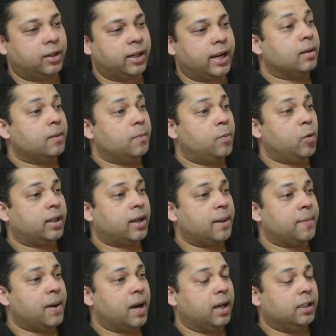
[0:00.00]
Okay, both
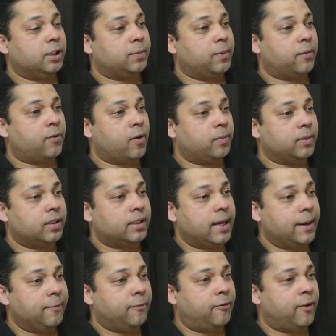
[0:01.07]
commands perform the
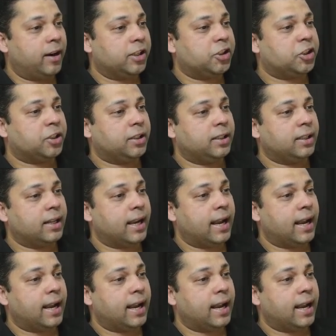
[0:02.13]
same function